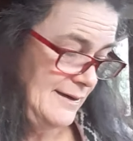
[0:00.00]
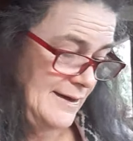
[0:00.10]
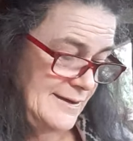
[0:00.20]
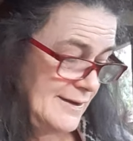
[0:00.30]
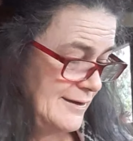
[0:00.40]

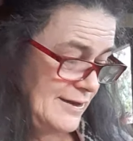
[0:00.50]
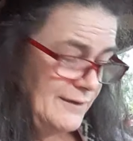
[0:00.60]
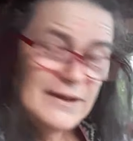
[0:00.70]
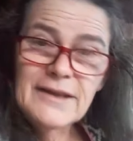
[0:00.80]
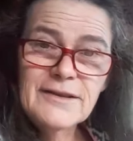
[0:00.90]
I'd say
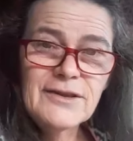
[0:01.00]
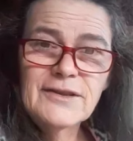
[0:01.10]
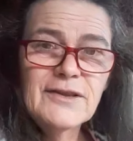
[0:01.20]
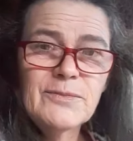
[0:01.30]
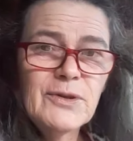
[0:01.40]
David has
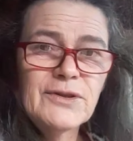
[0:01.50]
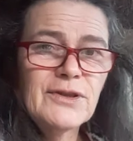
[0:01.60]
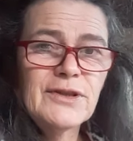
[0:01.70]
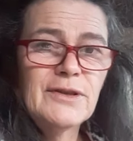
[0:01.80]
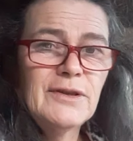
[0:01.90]
just as
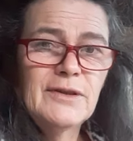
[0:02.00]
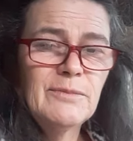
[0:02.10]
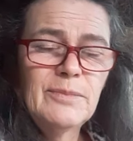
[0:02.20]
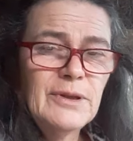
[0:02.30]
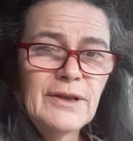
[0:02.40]
much
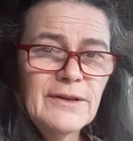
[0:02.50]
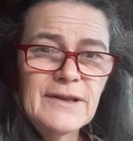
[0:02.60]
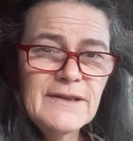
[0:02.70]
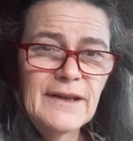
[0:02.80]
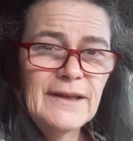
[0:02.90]
blood on
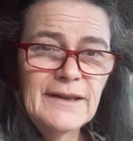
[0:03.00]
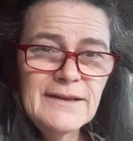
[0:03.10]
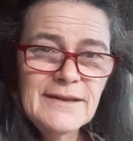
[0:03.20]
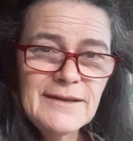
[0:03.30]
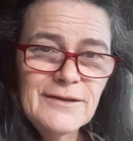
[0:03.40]
his
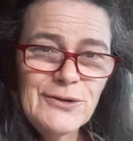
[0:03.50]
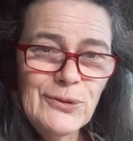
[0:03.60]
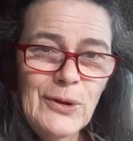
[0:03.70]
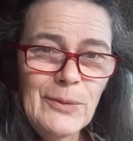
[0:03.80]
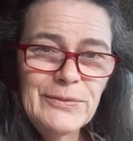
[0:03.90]
hands as
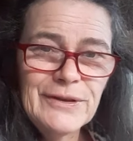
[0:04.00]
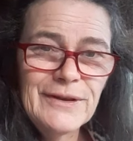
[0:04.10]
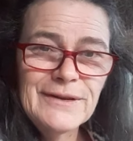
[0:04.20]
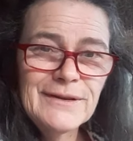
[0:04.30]
Joab does.